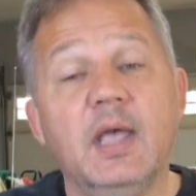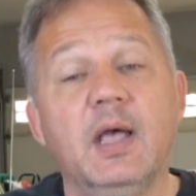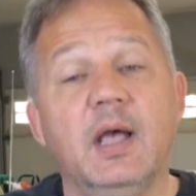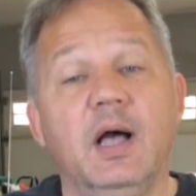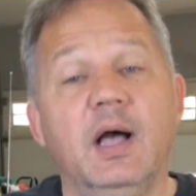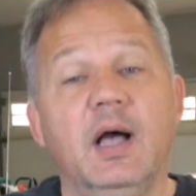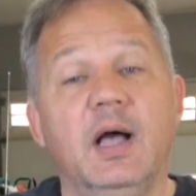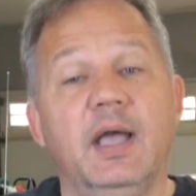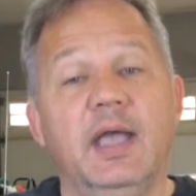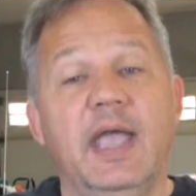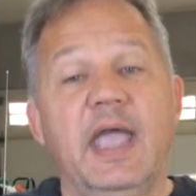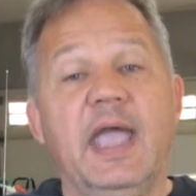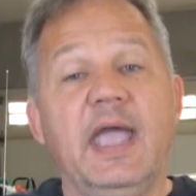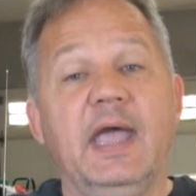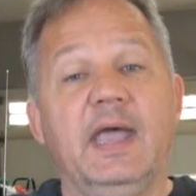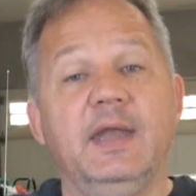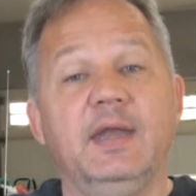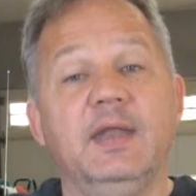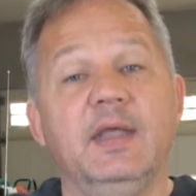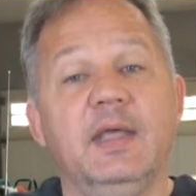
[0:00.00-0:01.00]

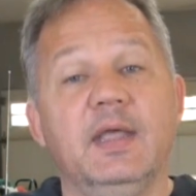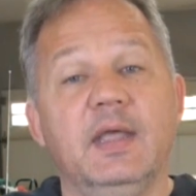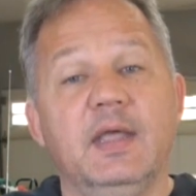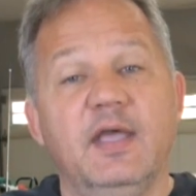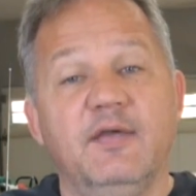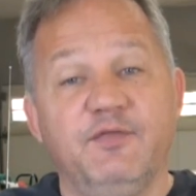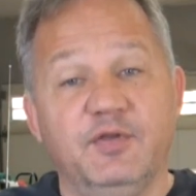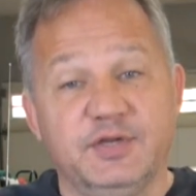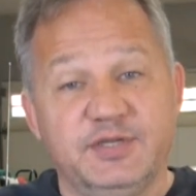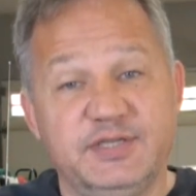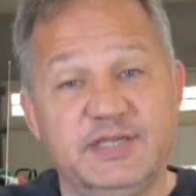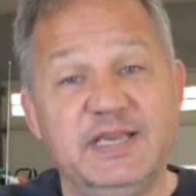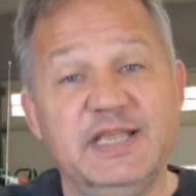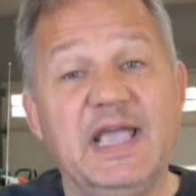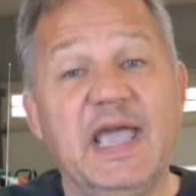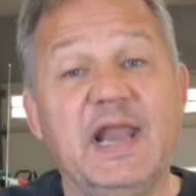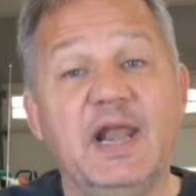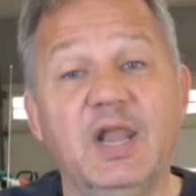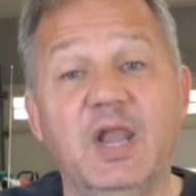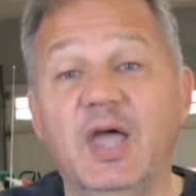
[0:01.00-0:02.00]
And if you're
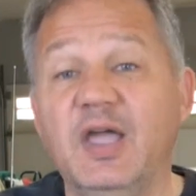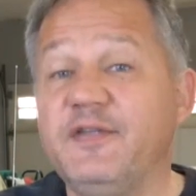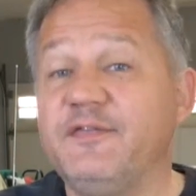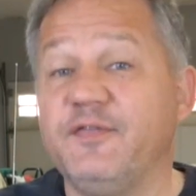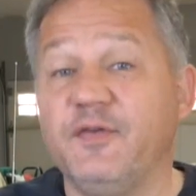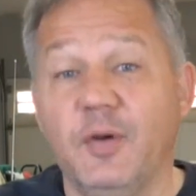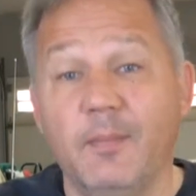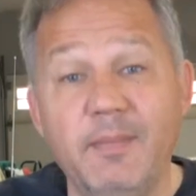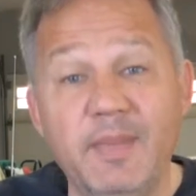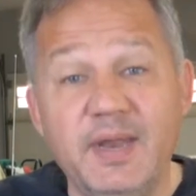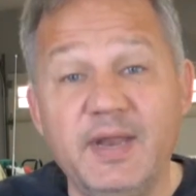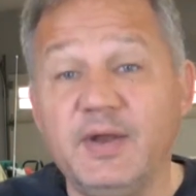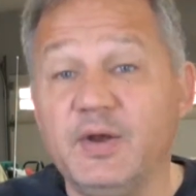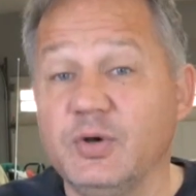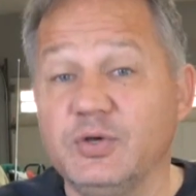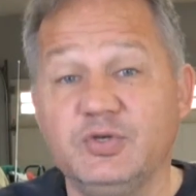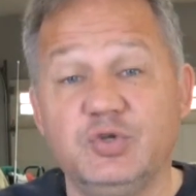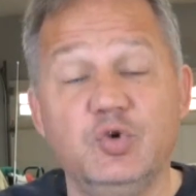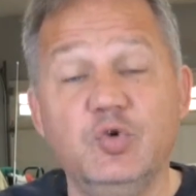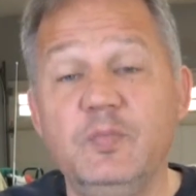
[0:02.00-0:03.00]
sitting at a light for a minute
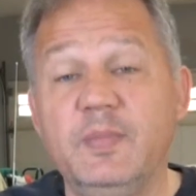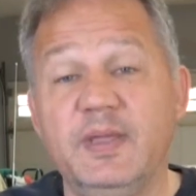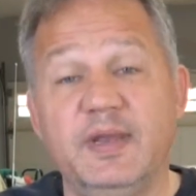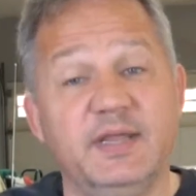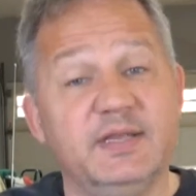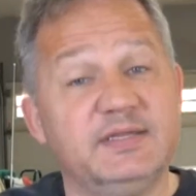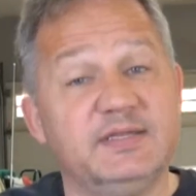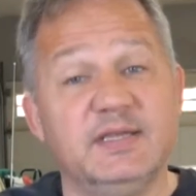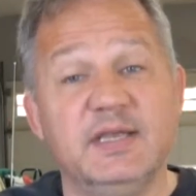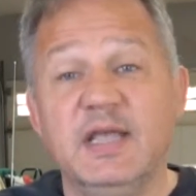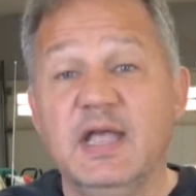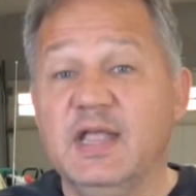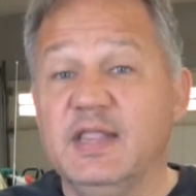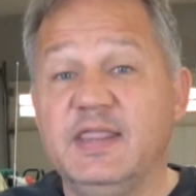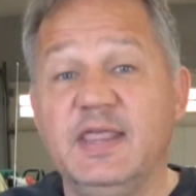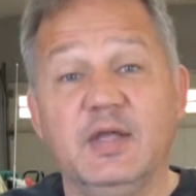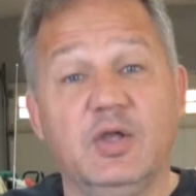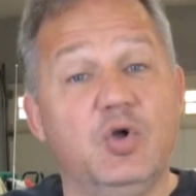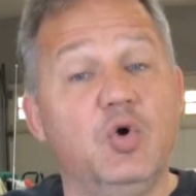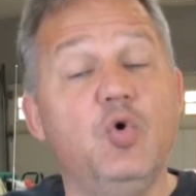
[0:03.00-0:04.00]
or 2 minutes,
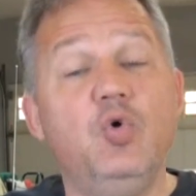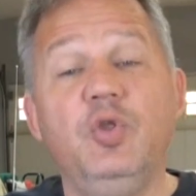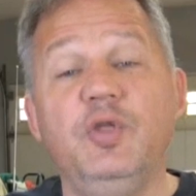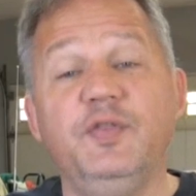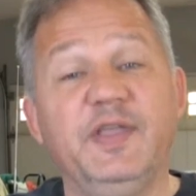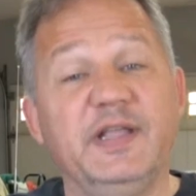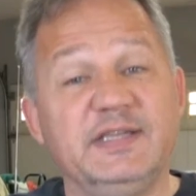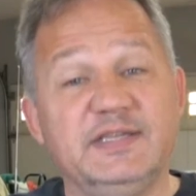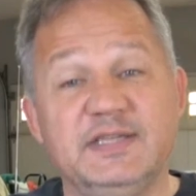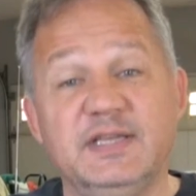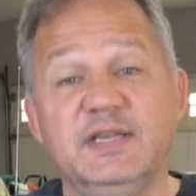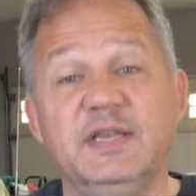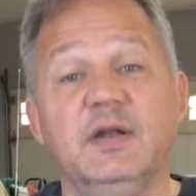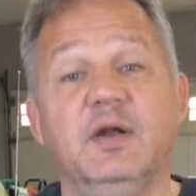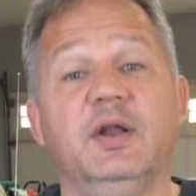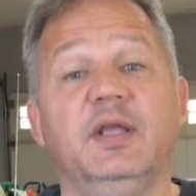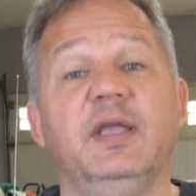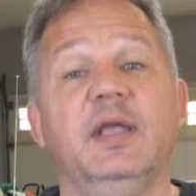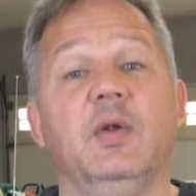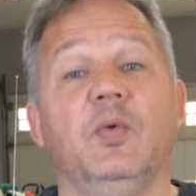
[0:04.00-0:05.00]
the coolant that's sitting
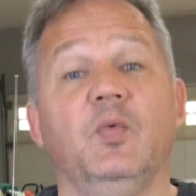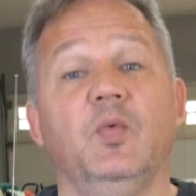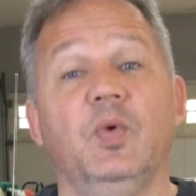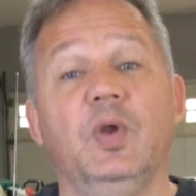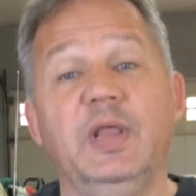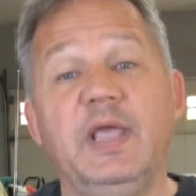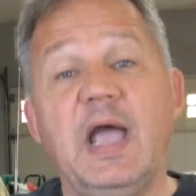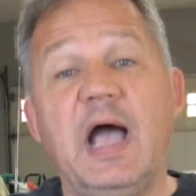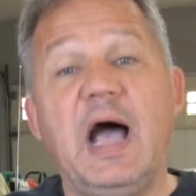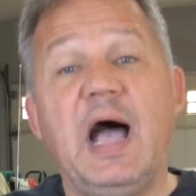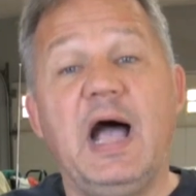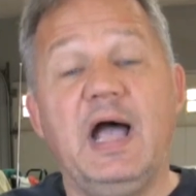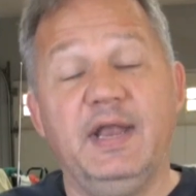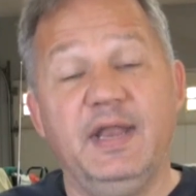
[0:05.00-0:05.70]
there can get really hot.